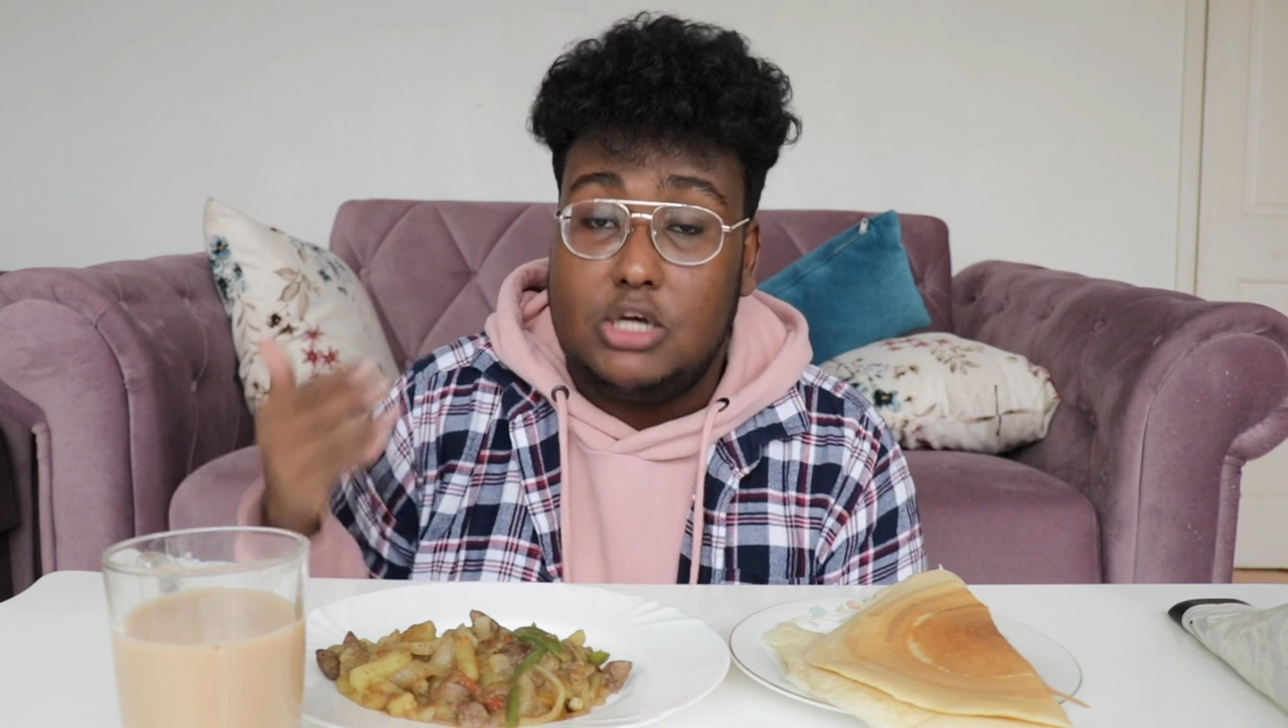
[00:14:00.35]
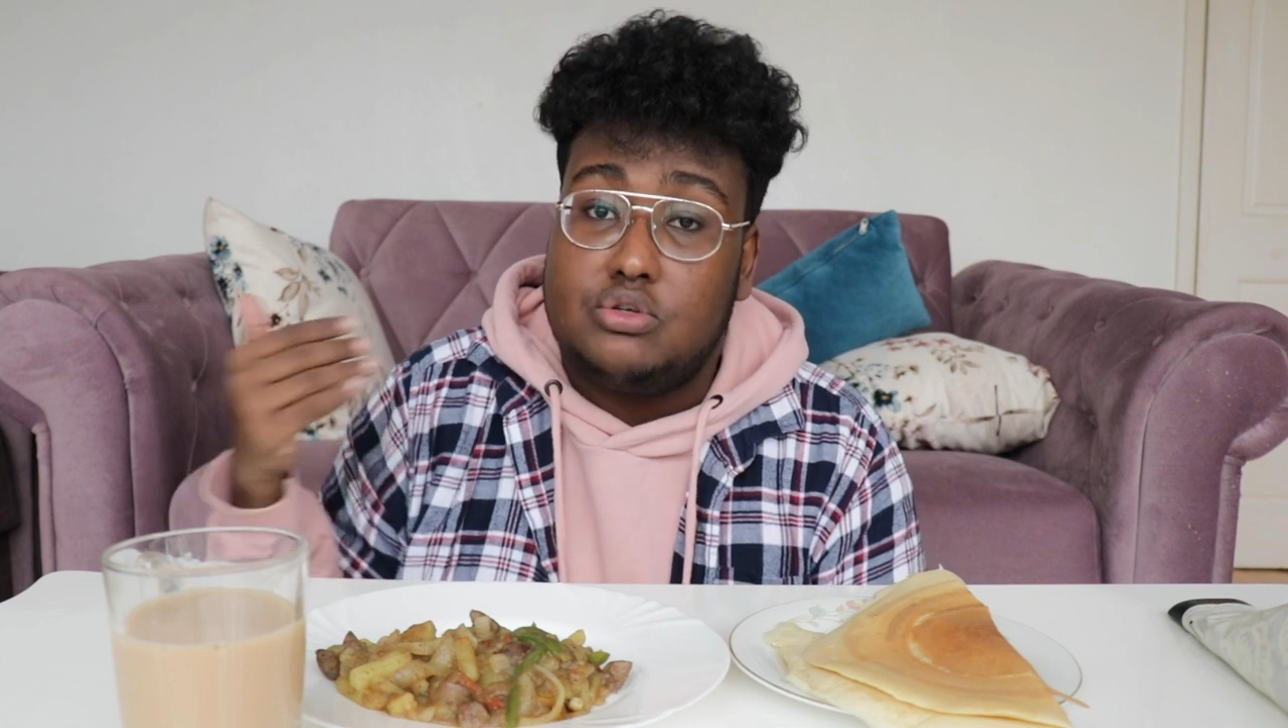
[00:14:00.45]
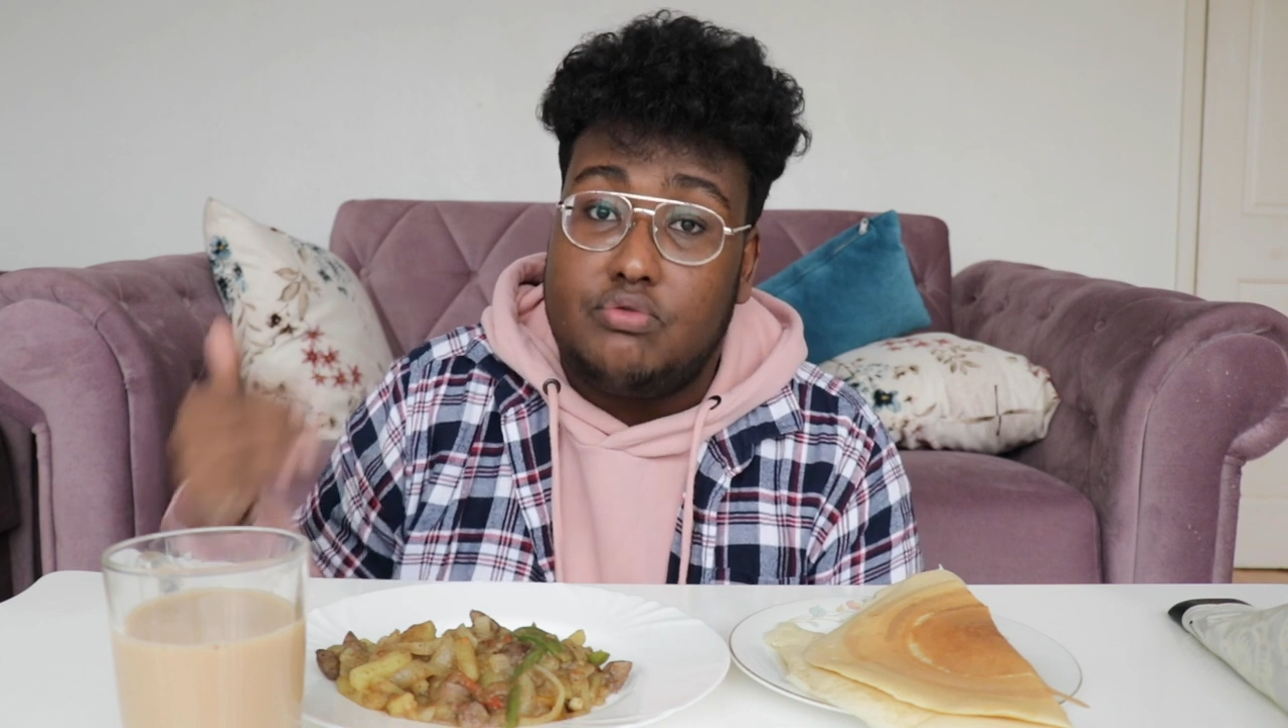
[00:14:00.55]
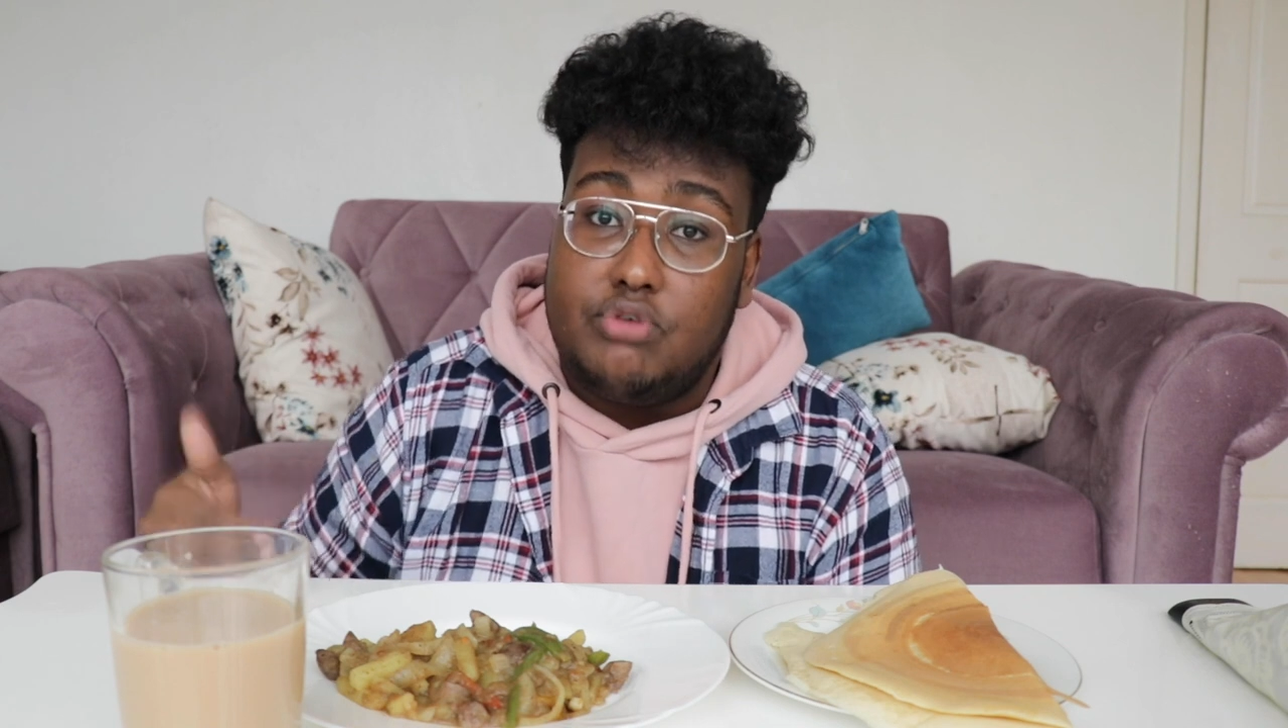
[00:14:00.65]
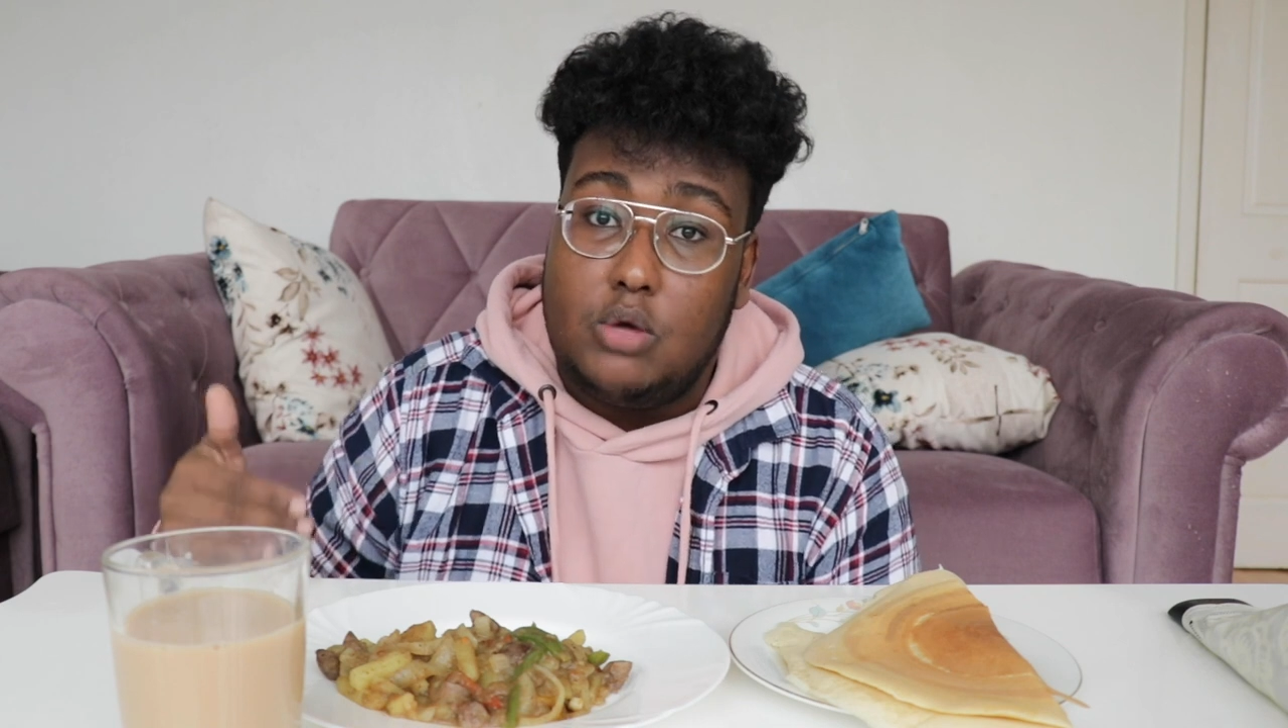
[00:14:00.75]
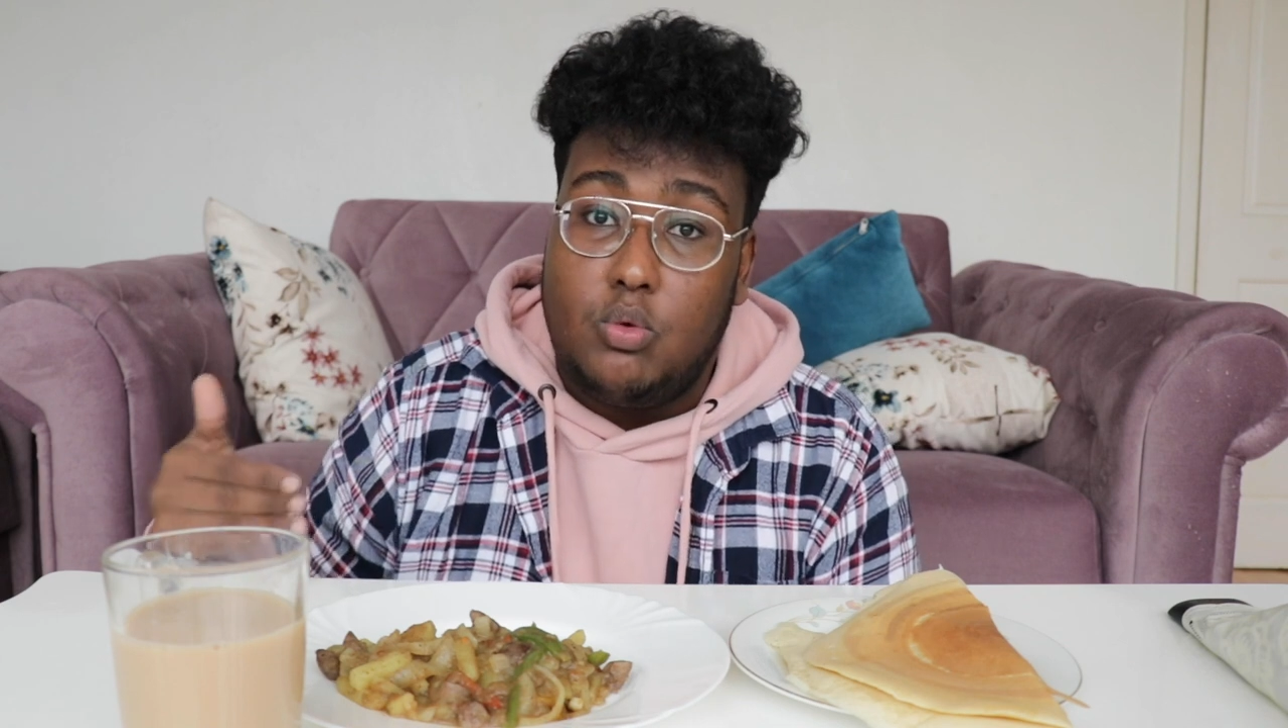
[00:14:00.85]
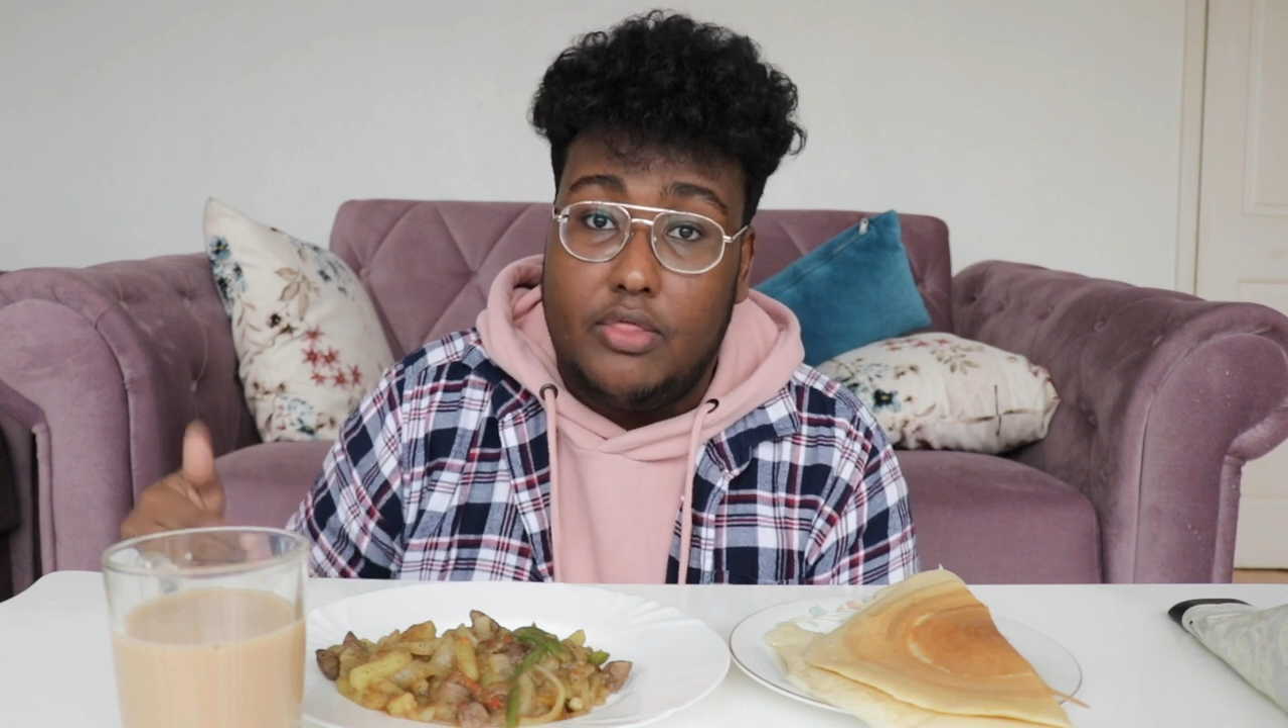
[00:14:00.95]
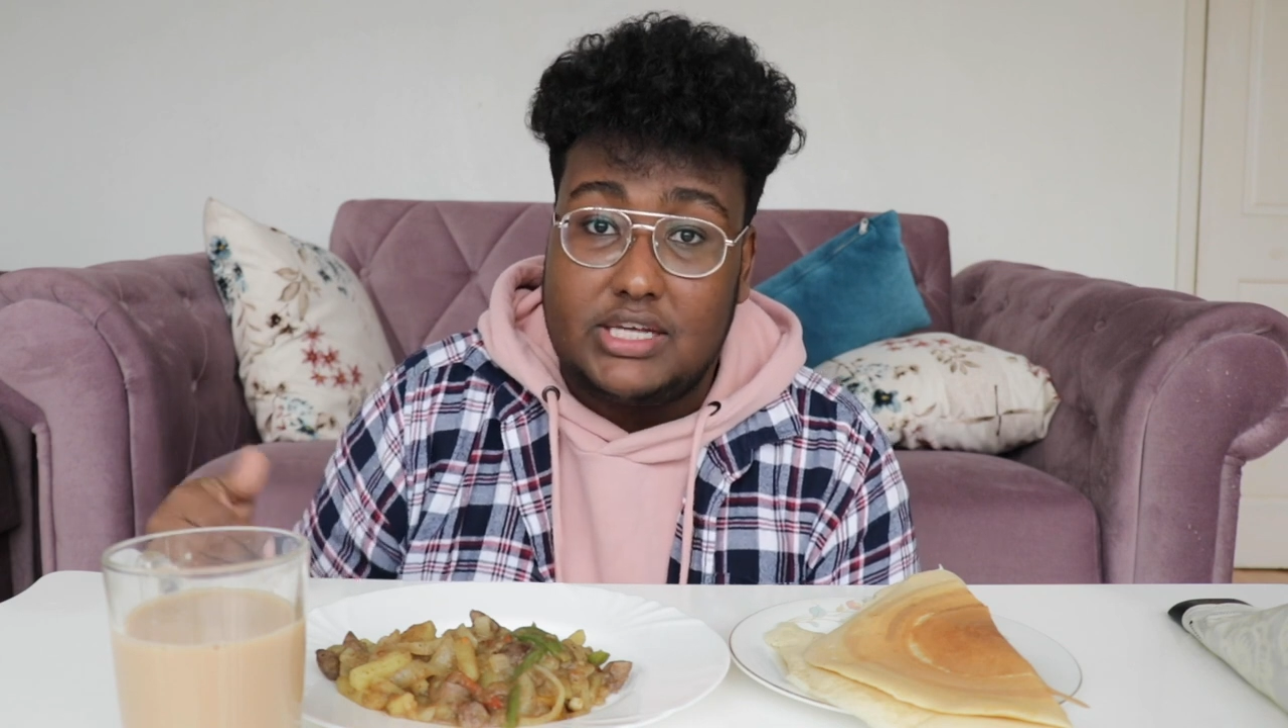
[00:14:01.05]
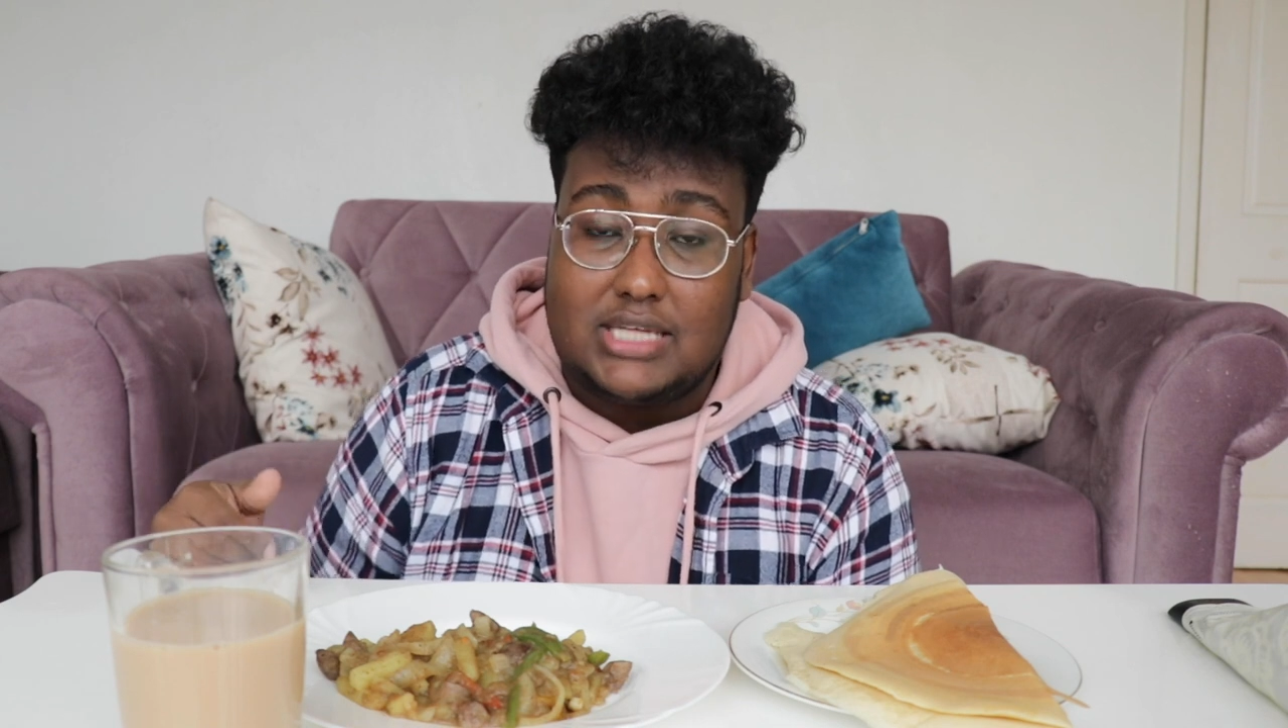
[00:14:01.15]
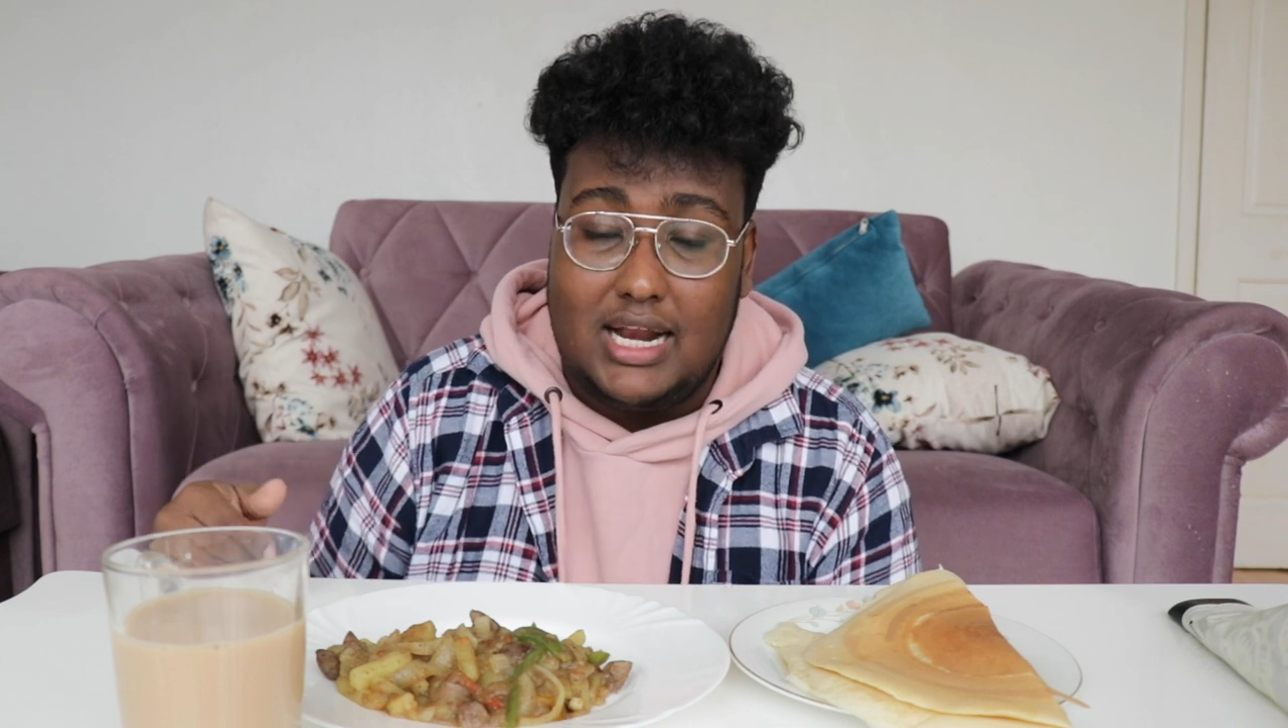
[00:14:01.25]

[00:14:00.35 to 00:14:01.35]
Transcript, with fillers: like, do you really want this?